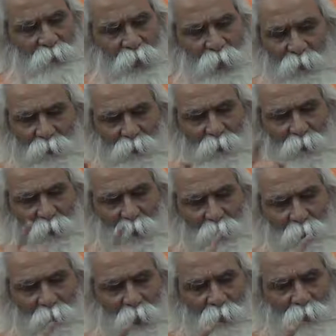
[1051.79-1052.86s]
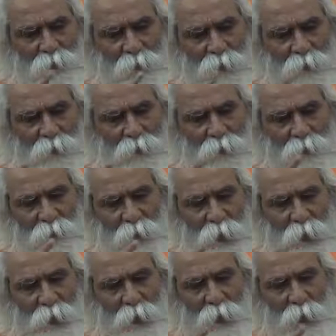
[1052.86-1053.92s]
has no mesmerism,
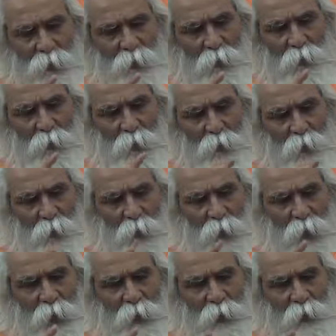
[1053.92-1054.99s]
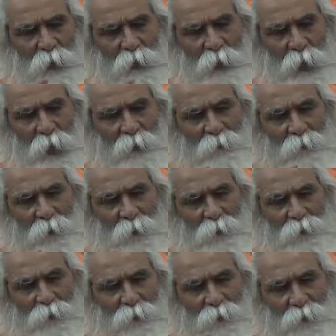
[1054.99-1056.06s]
no any type
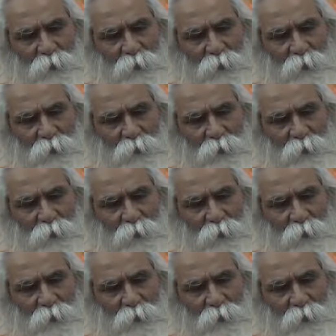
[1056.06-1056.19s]
of